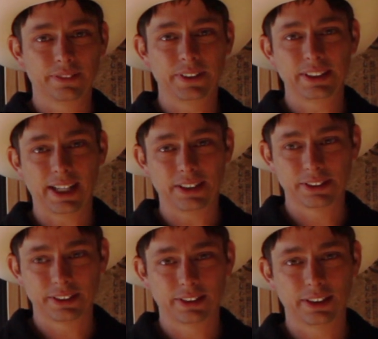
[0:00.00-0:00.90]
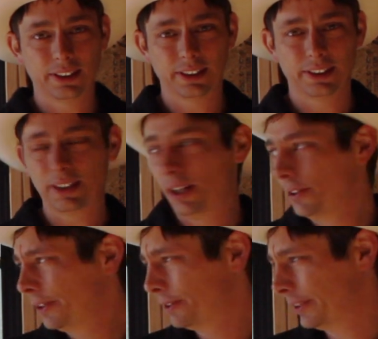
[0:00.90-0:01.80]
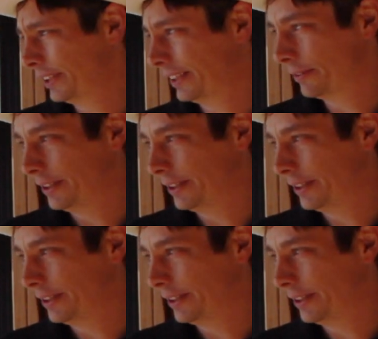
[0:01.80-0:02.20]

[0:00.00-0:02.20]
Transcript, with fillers: of these houses. The, the other interesting thing